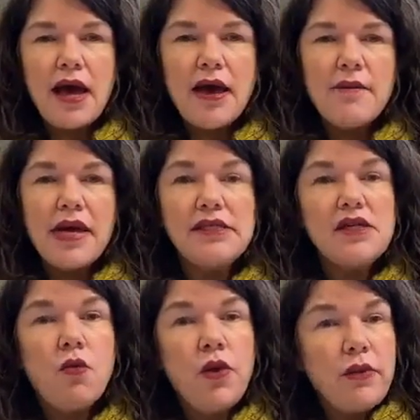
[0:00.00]
Um,
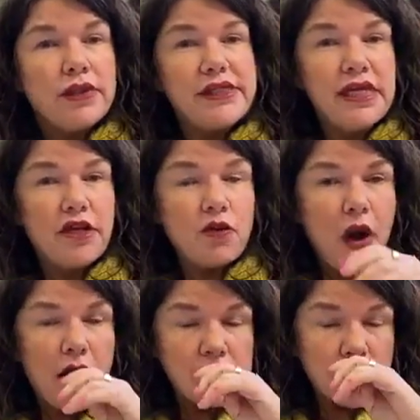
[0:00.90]
so we will
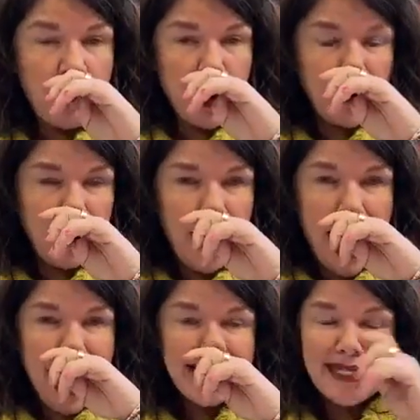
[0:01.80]
see you all tomorrow
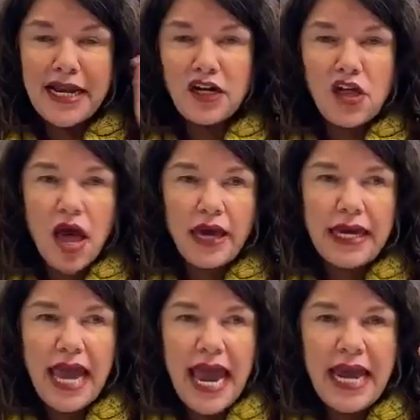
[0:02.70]
at 10
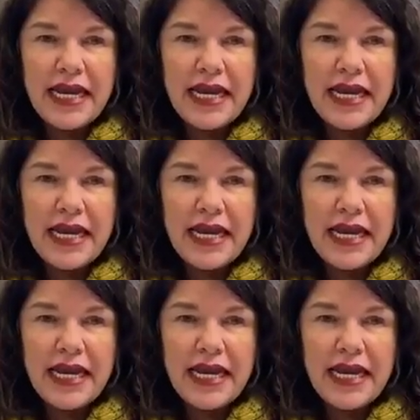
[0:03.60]
o'clock.